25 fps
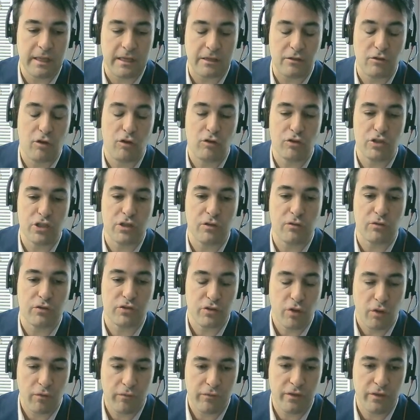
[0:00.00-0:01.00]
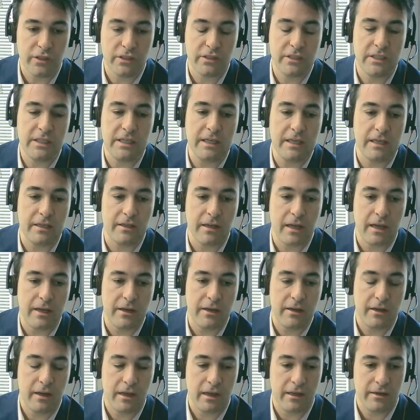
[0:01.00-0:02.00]
technological sovereignty
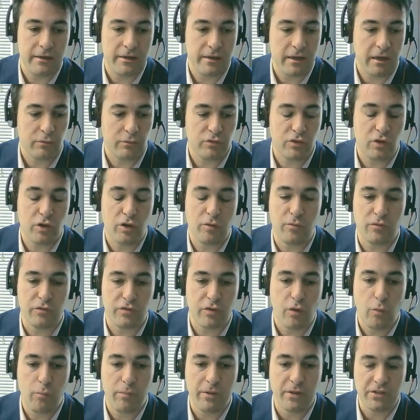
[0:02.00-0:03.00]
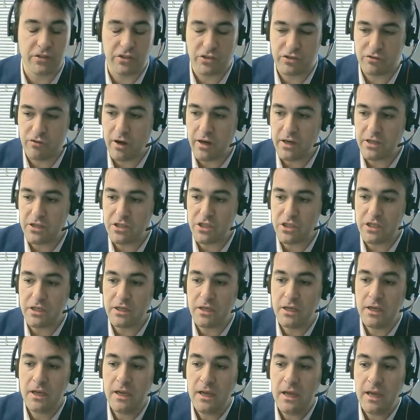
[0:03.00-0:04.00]
and autonomous open
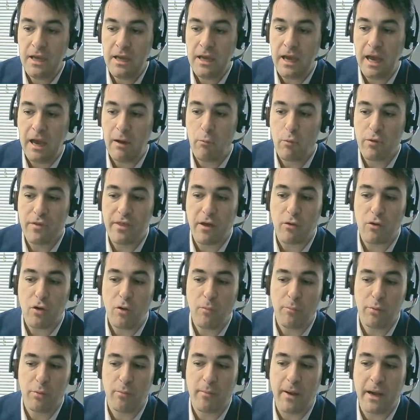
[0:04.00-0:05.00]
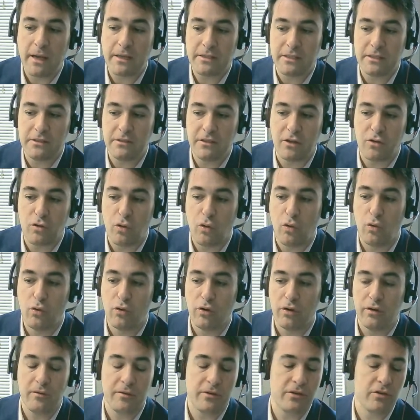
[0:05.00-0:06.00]
strategy, and without compromising the
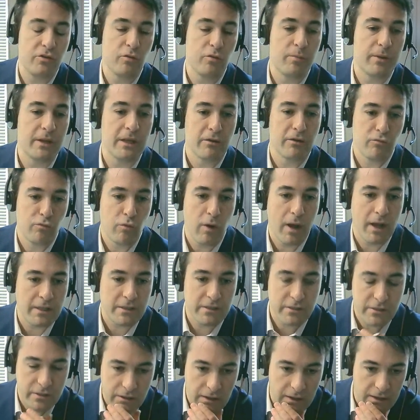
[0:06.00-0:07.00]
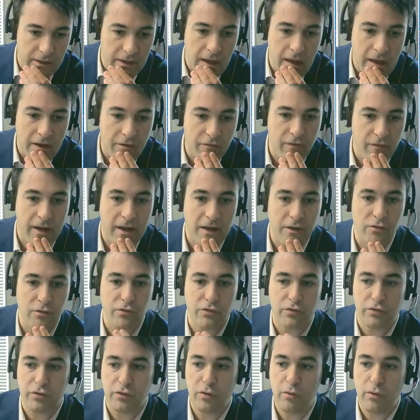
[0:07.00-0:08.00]
core European rights and
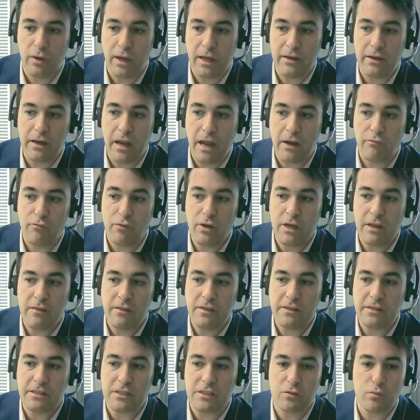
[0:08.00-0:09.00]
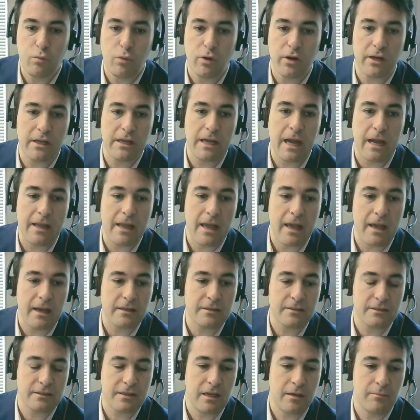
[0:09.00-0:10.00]
values, you know, and really this is where
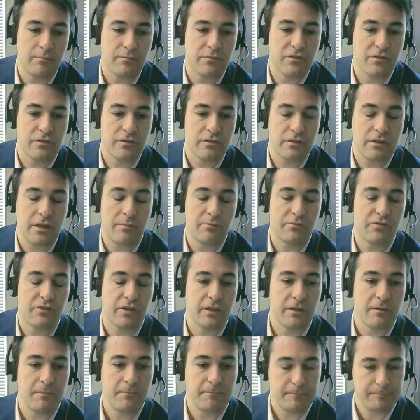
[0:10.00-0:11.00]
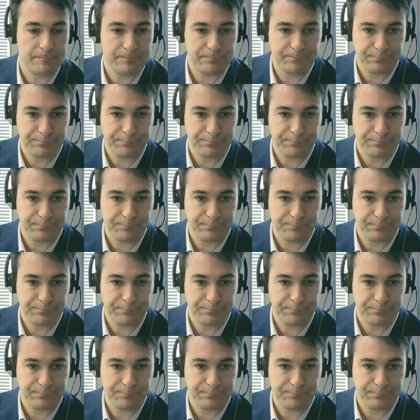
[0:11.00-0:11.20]
Gaia-X comes in.